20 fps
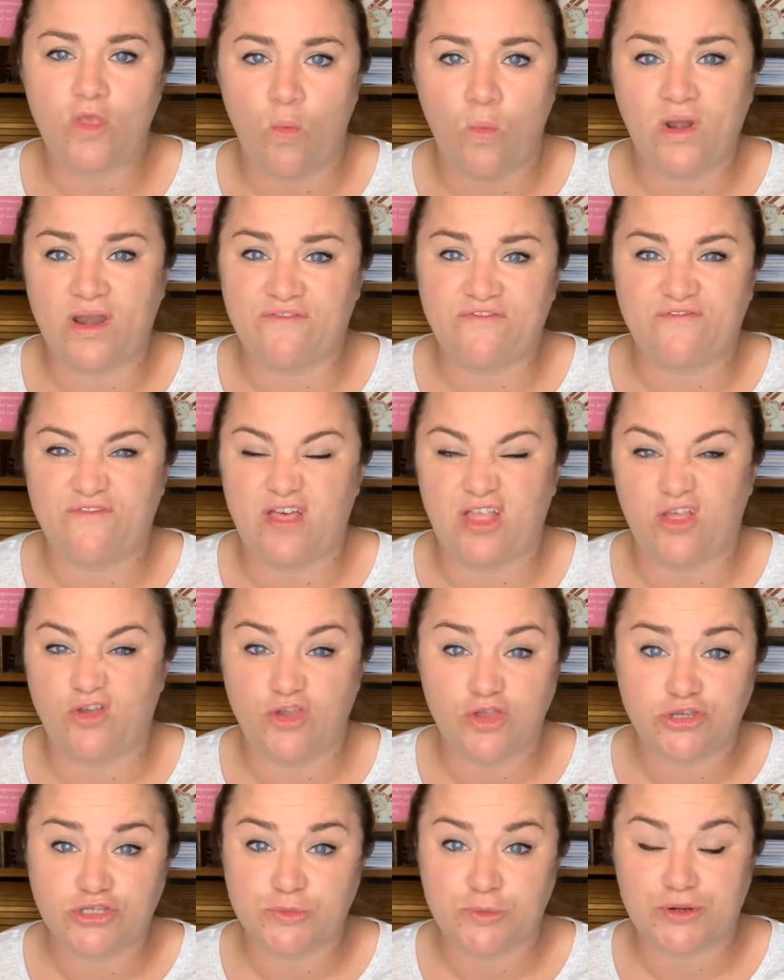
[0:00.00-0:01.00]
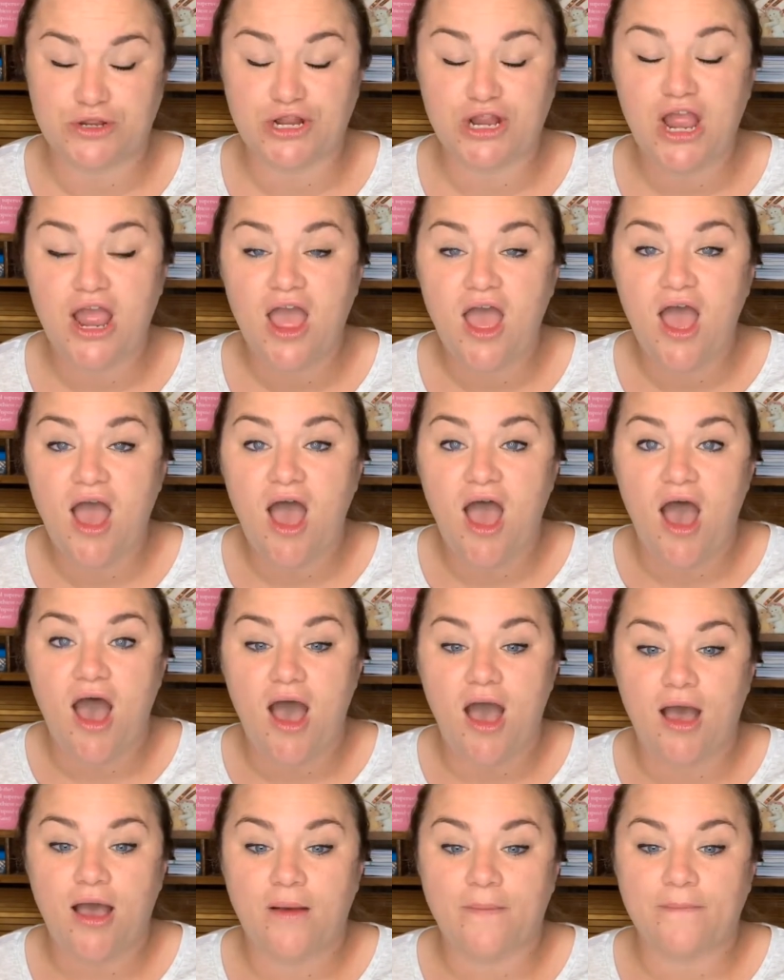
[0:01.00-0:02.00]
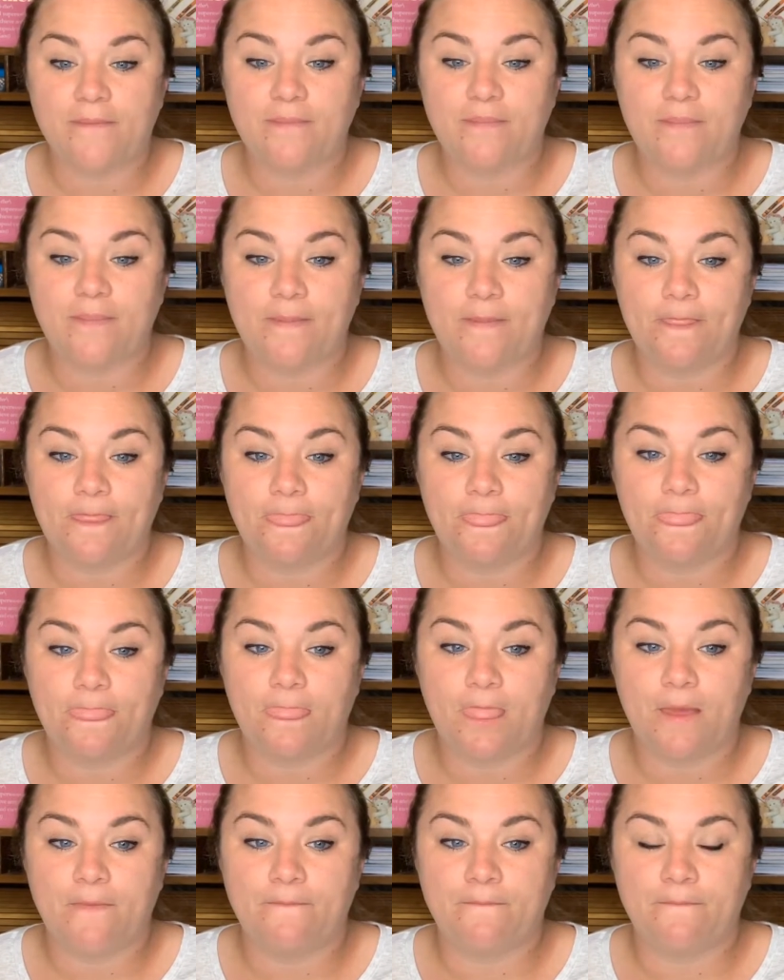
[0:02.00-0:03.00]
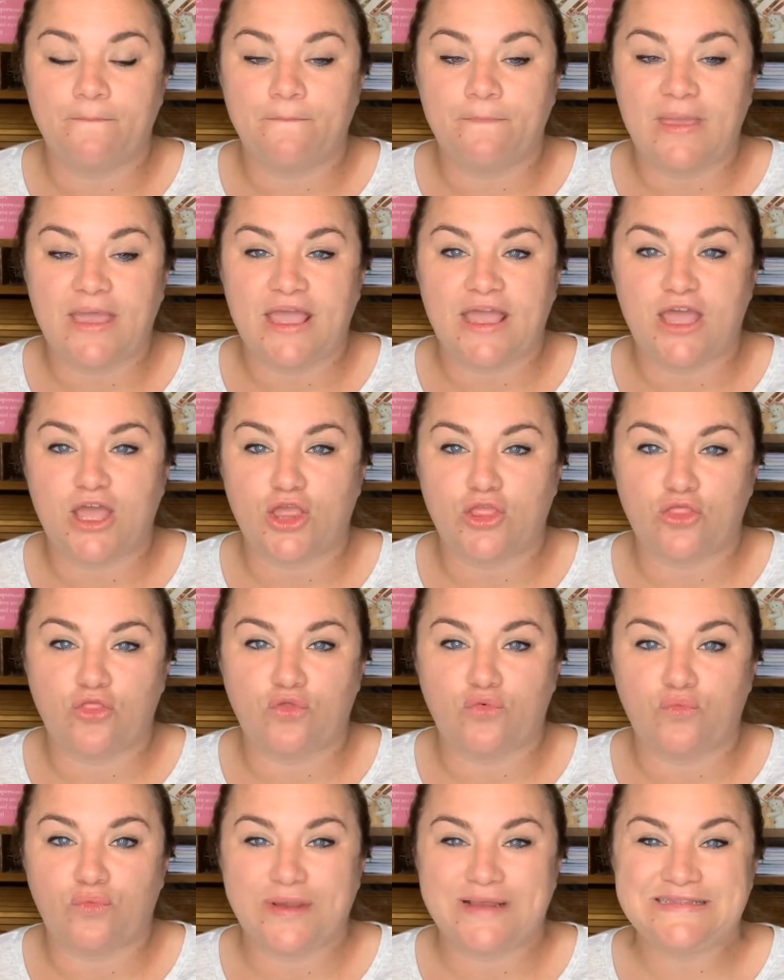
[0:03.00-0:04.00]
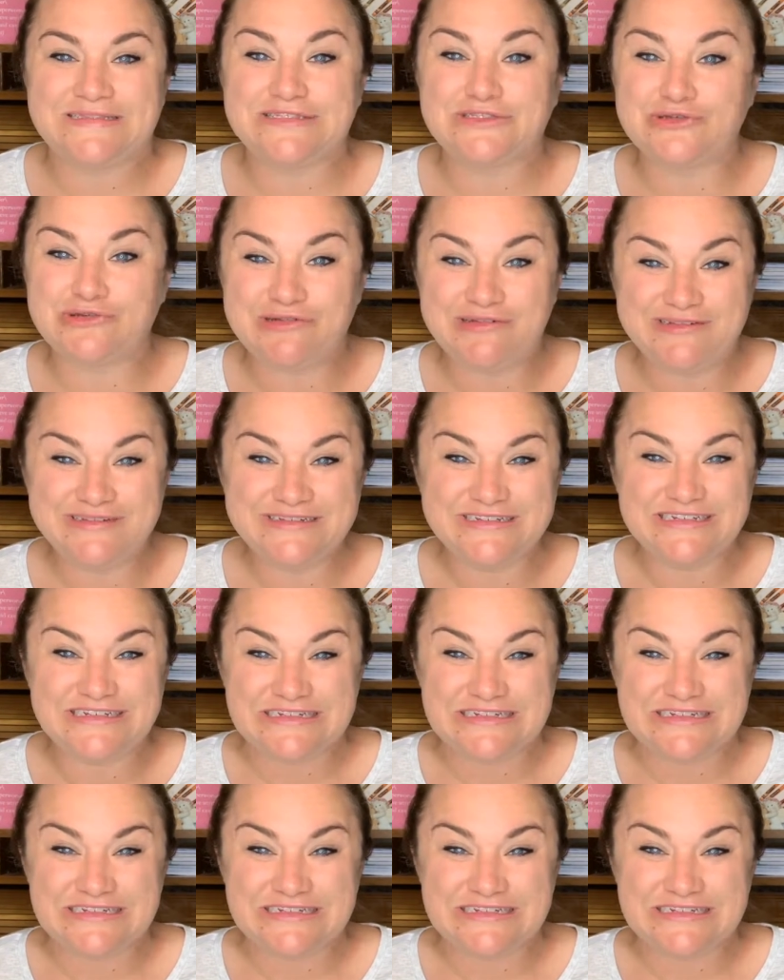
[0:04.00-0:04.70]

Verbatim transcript: when a fellow YouTuber, um, McThriftzie,